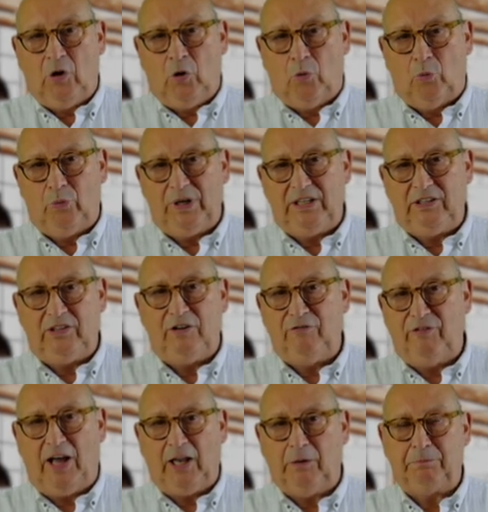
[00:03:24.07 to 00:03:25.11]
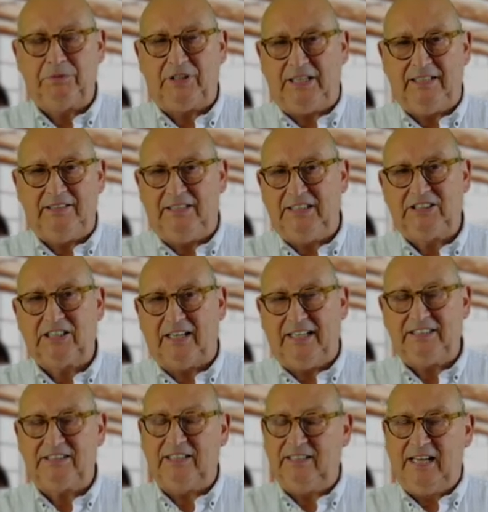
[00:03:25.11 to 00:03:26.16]
we developed in this
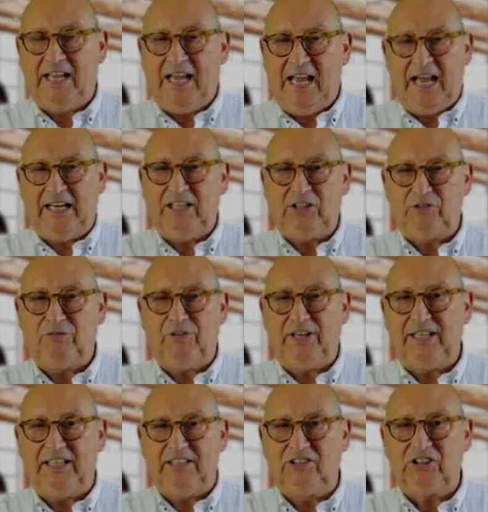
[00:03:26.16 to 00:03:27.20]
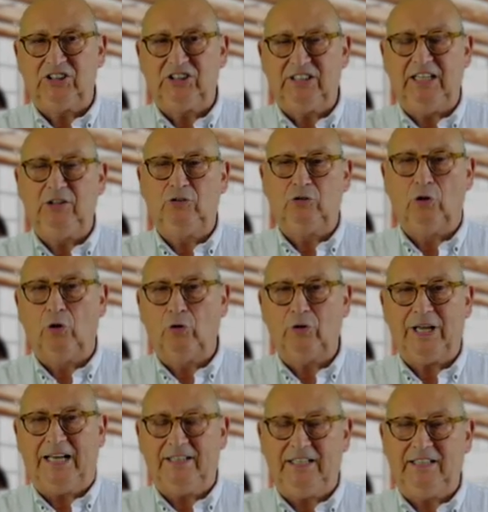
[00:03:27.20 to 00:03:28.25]
lesson, and it's very interesting to look
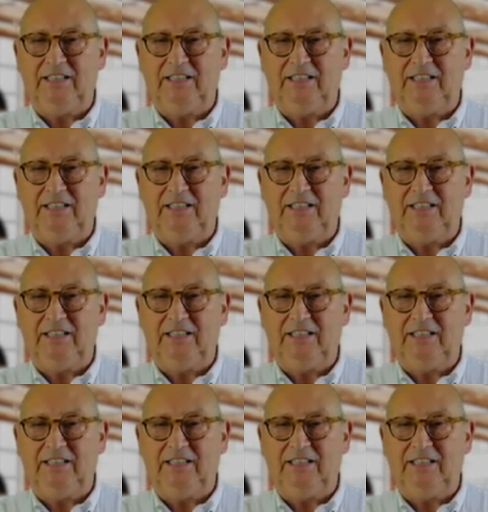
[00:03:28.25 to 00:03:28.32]
at it.